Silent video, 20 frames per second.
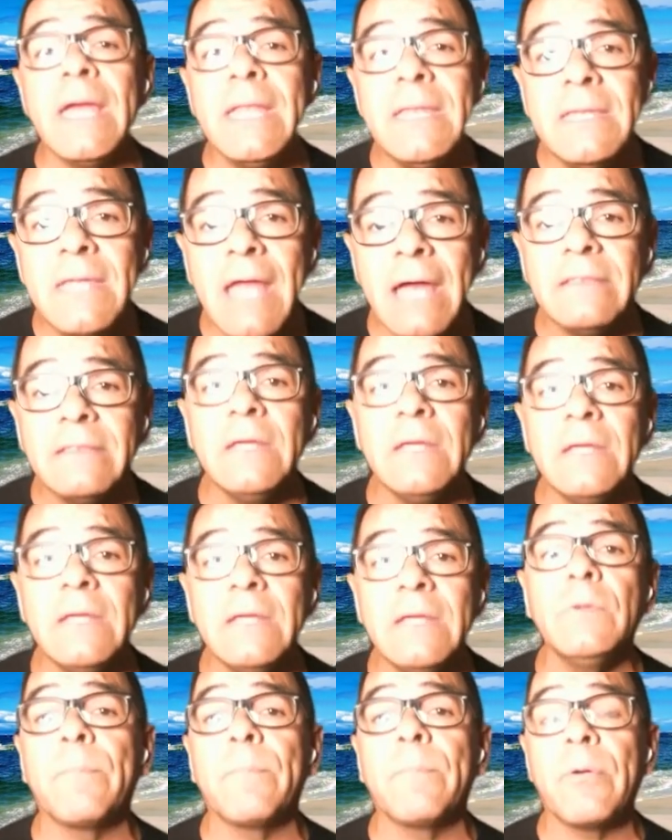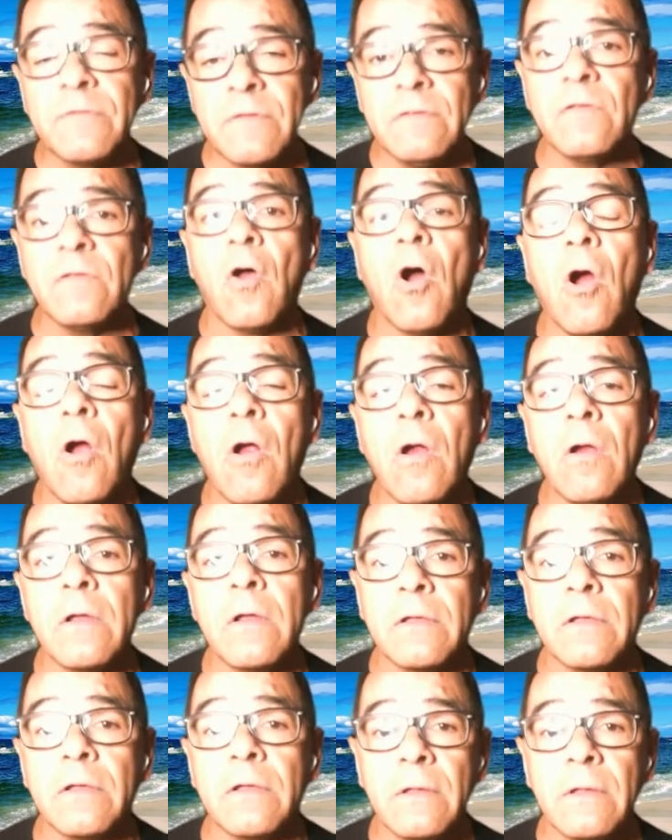connecting with the person's
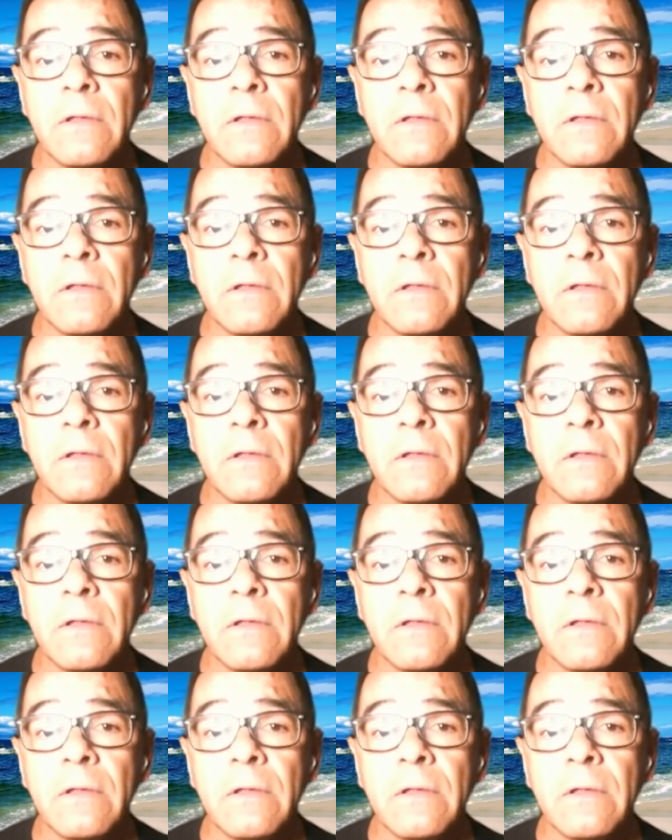heart.